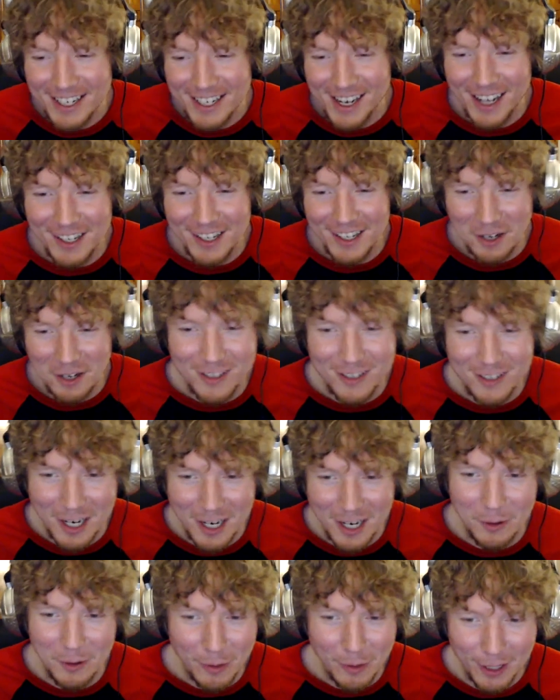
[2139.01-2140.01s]
it turns
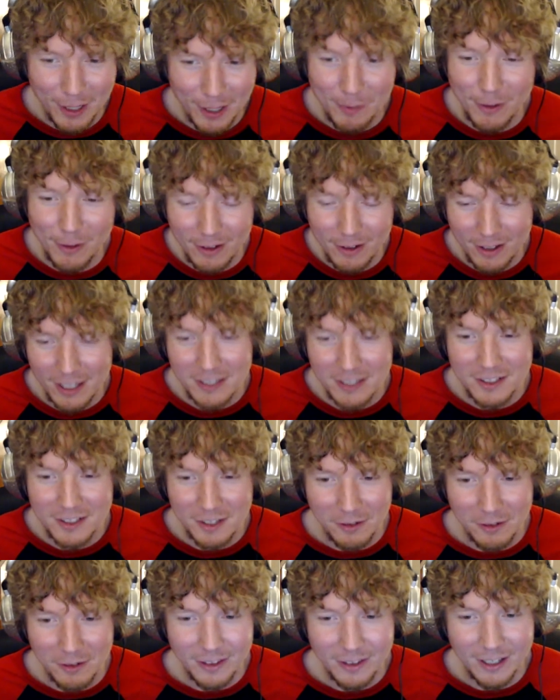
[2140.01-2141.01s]
out we bring him on. That's the
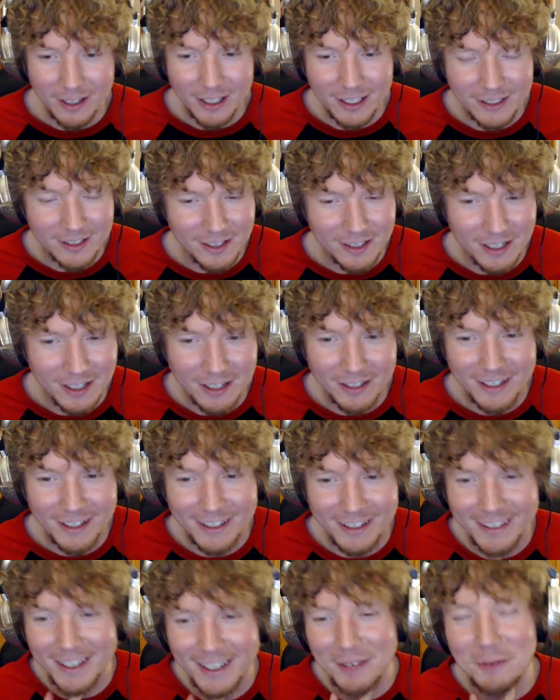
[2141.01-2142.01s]
only thing he's seen.
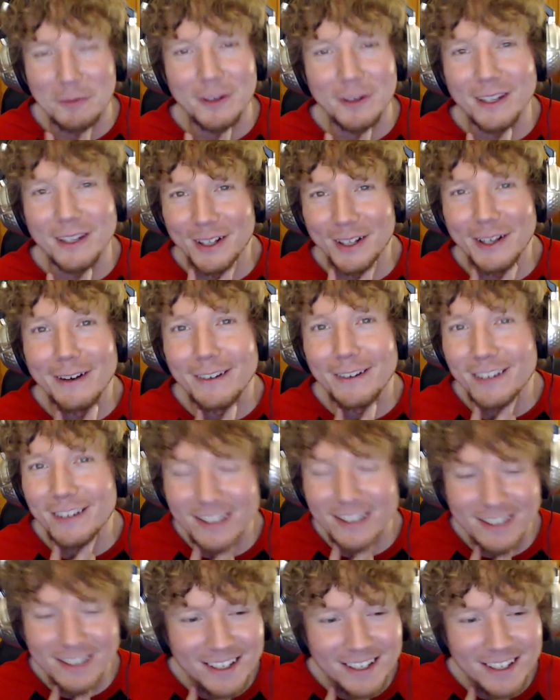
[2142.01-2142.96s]
That would be hilarious.